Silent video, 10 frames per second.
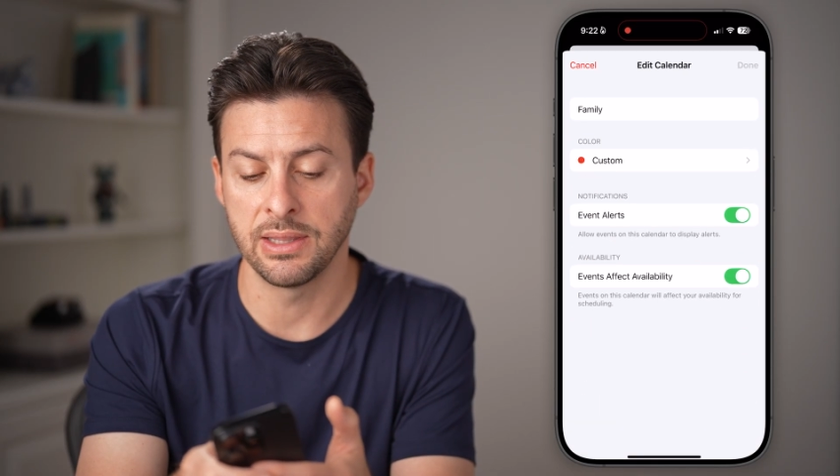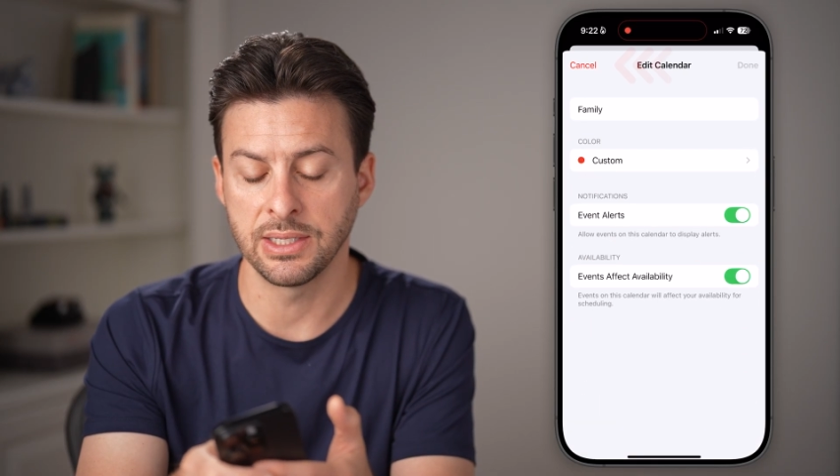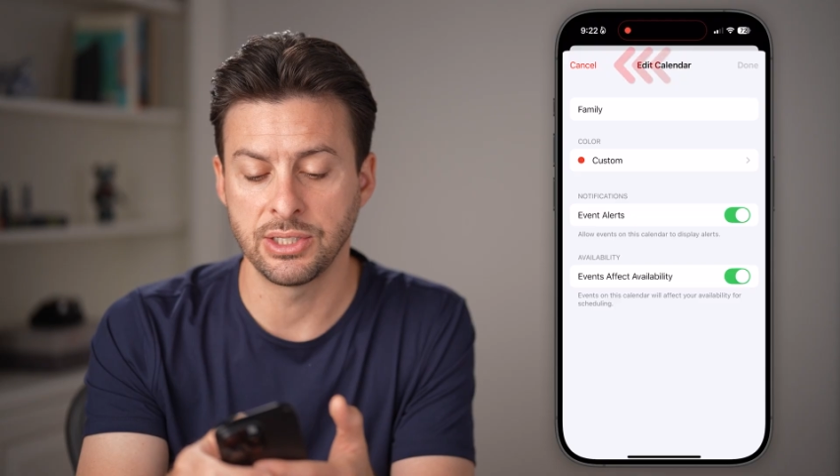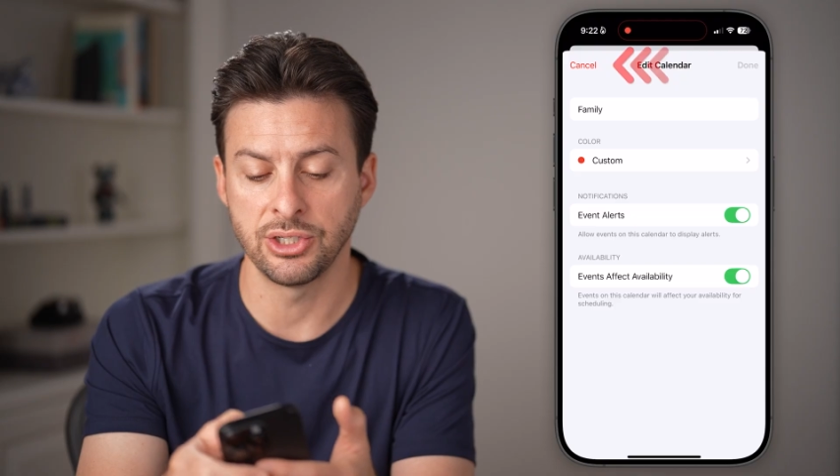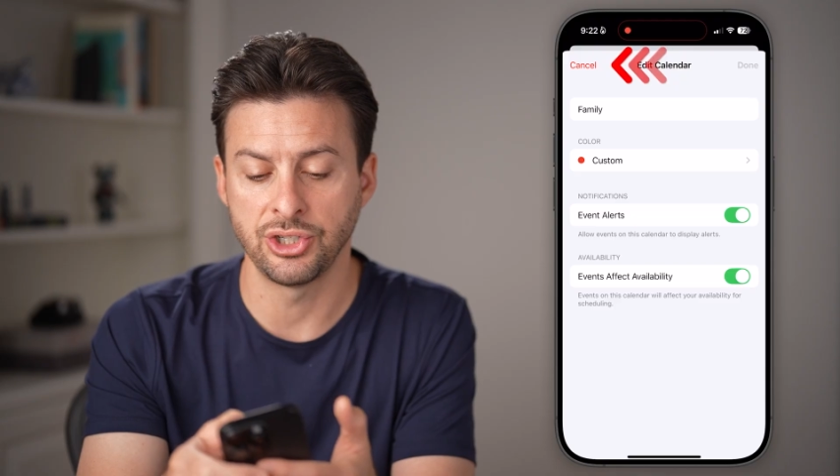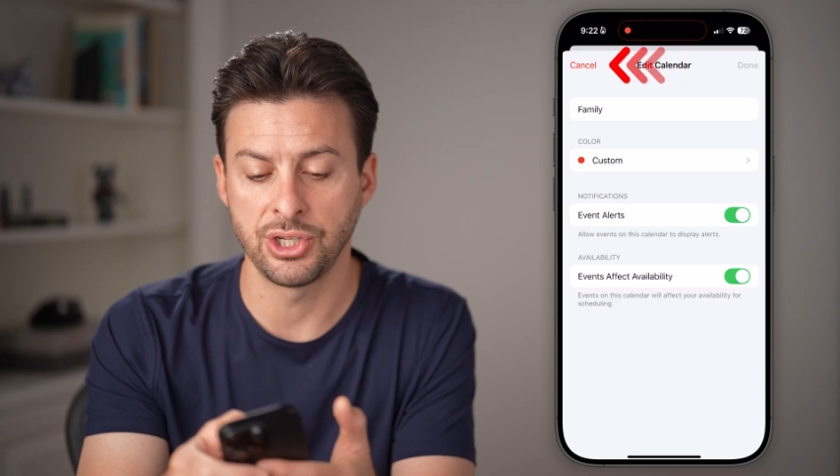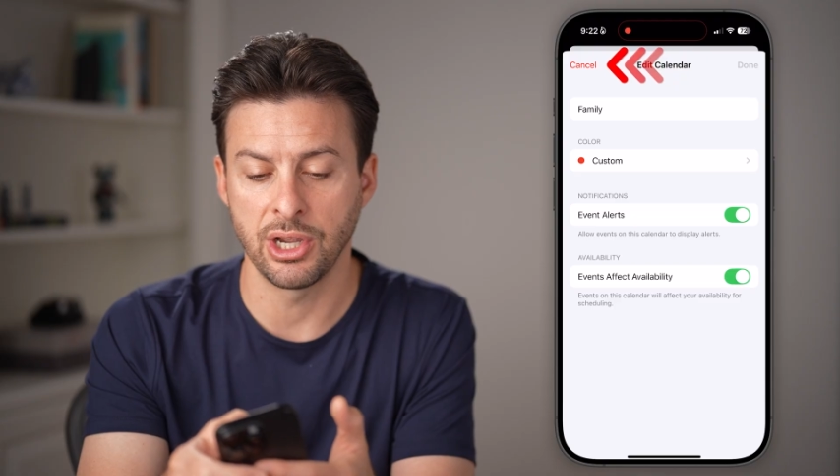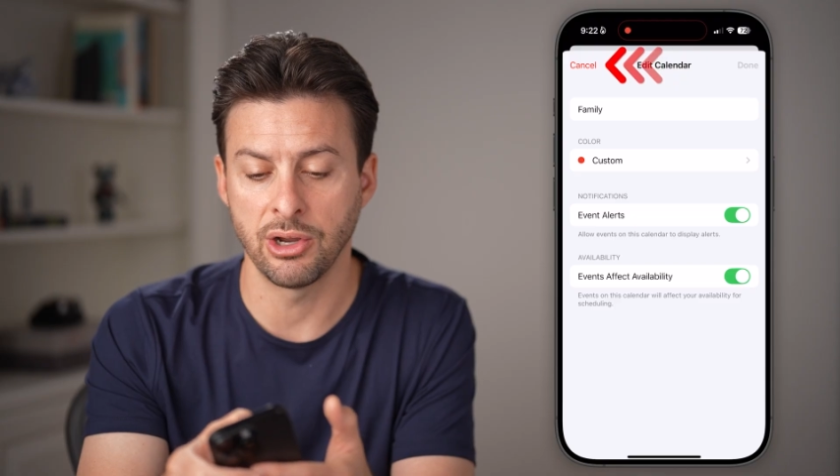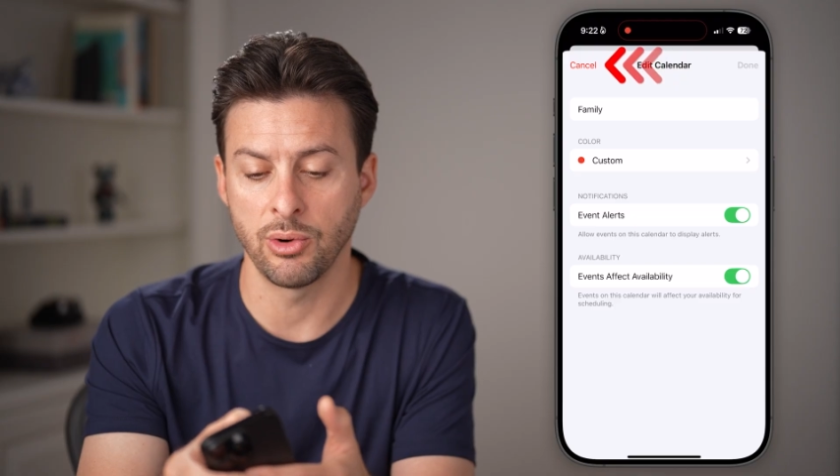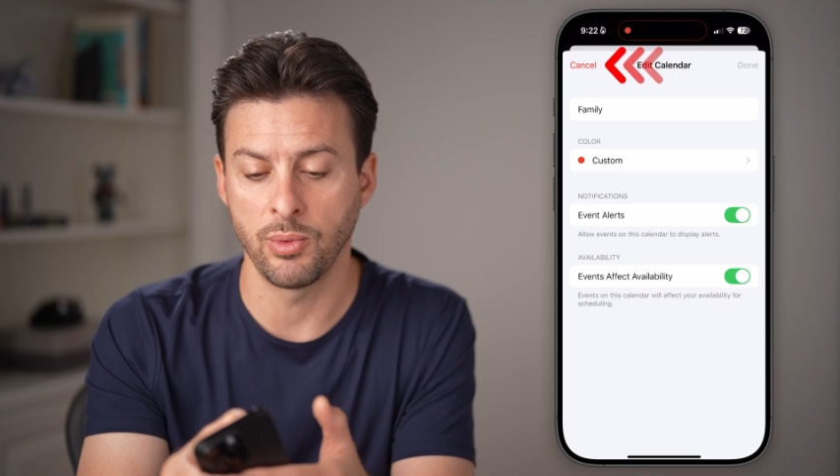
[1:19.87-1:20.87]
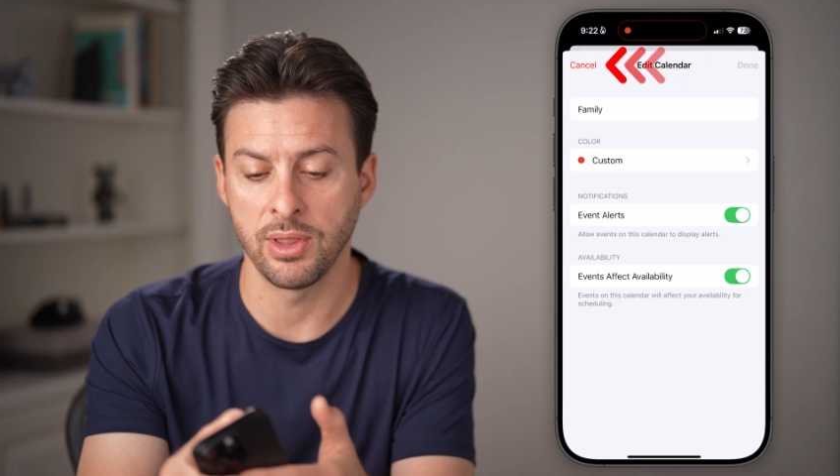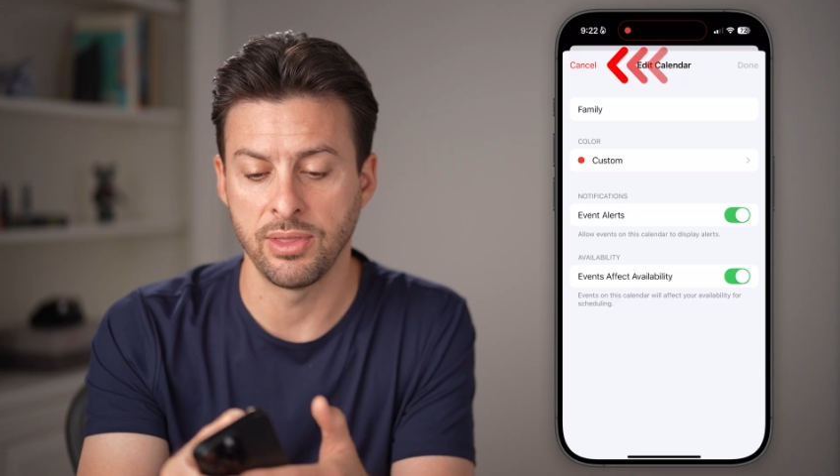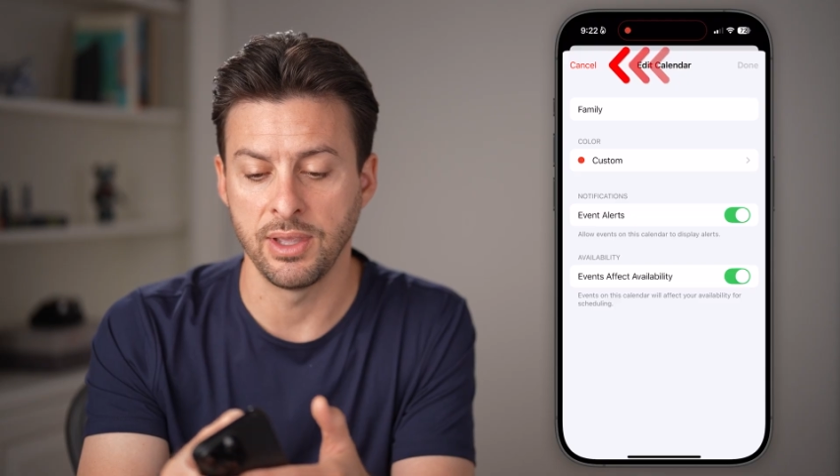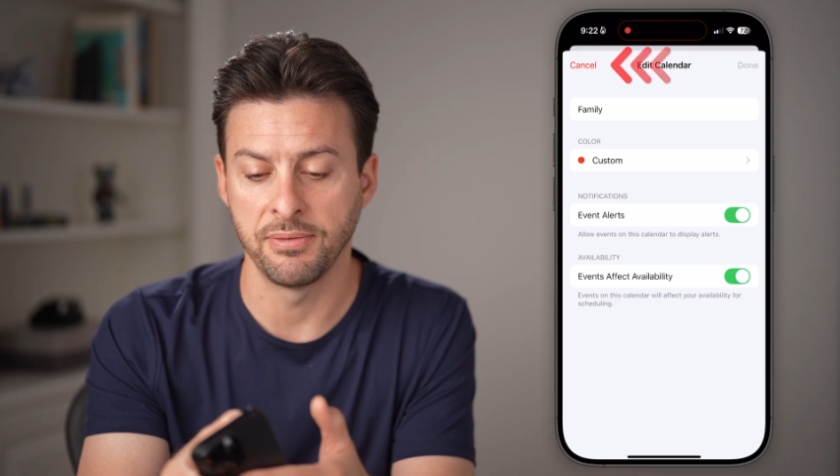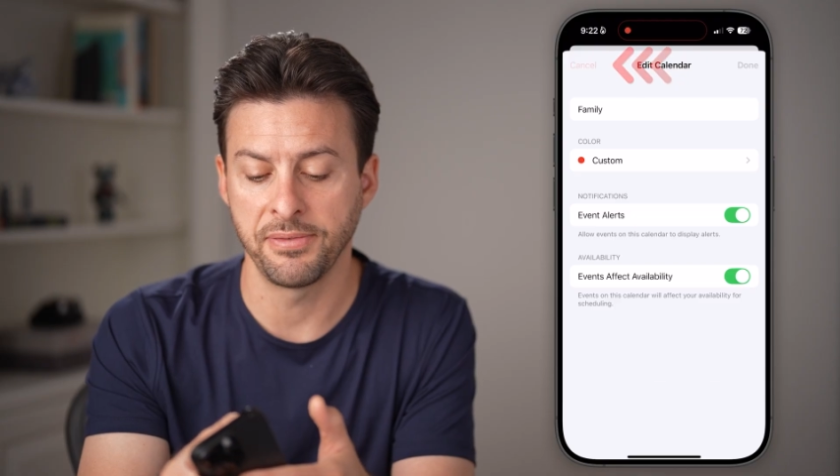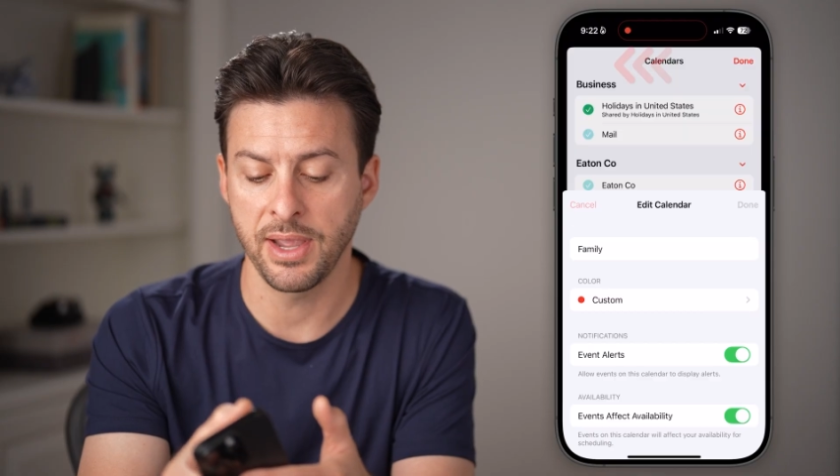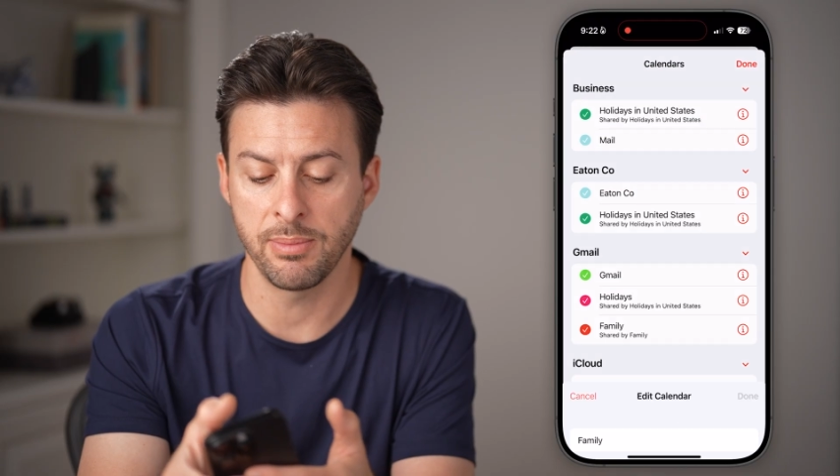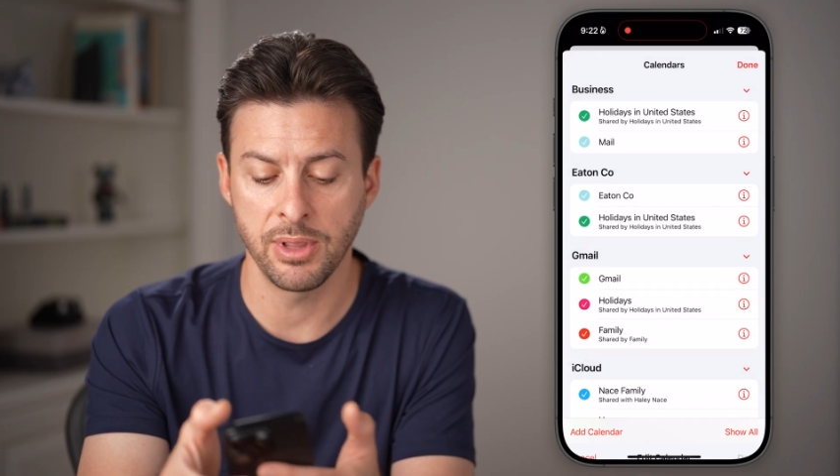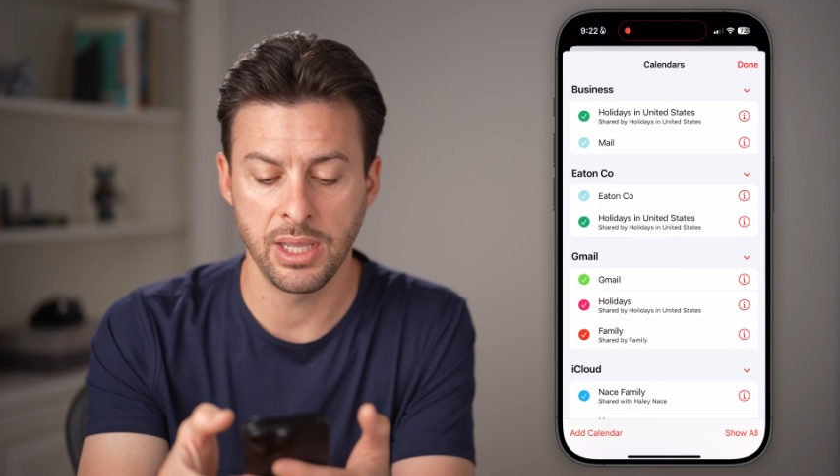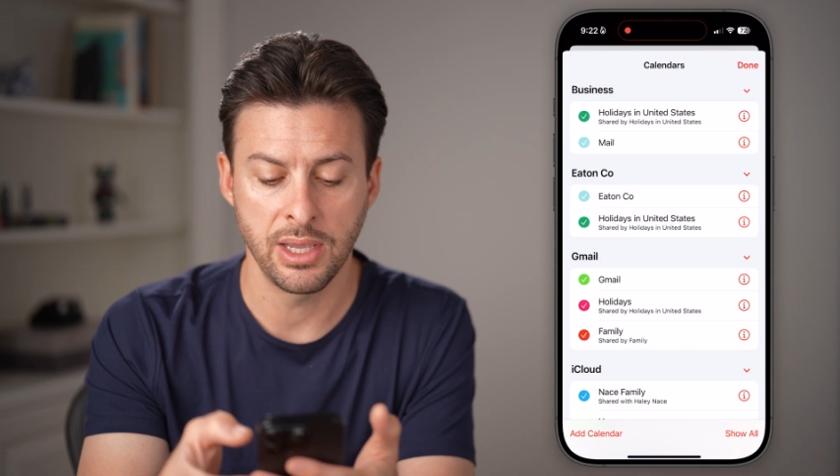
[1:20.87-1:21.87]
this is shared with the
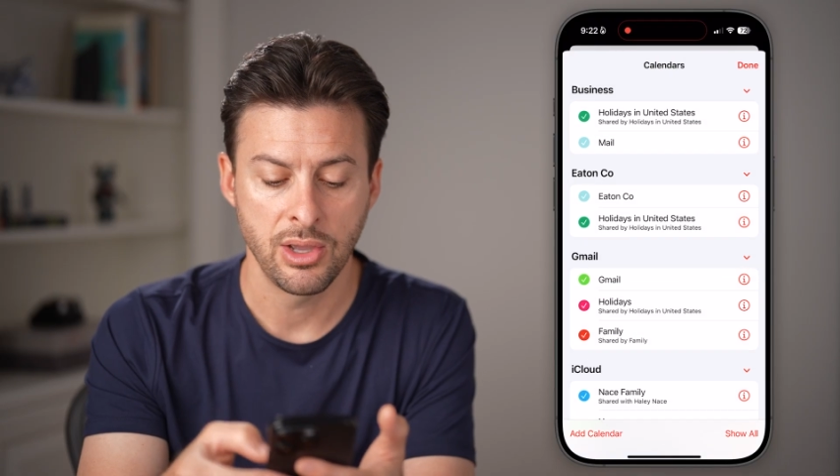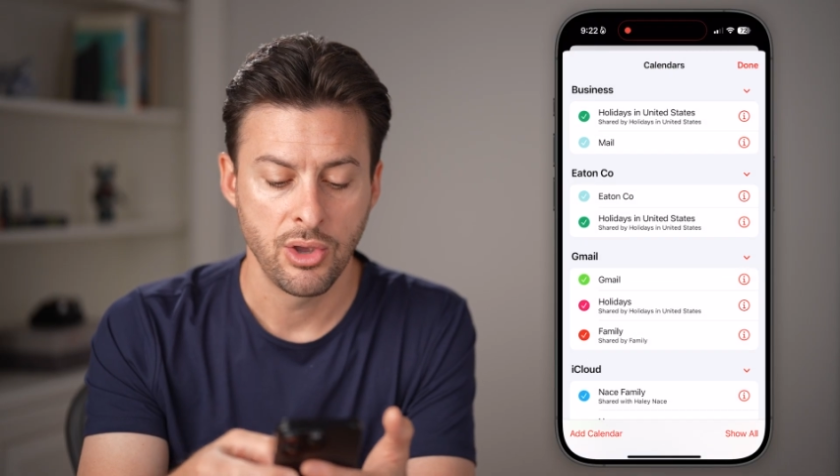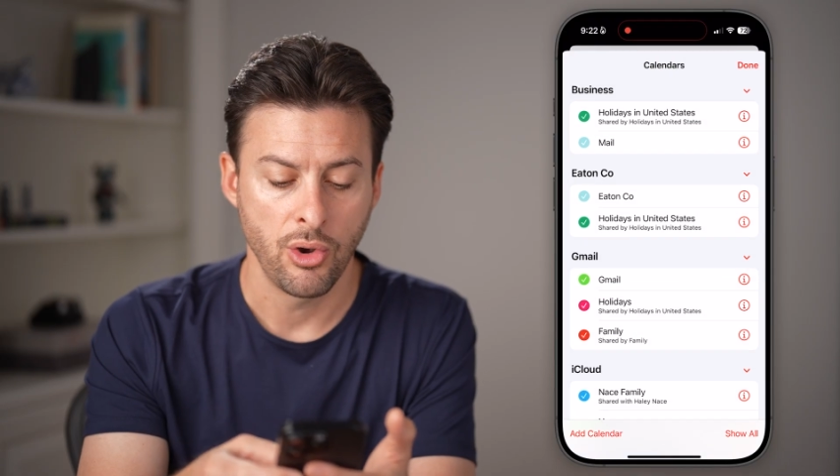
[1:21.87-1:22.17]
family,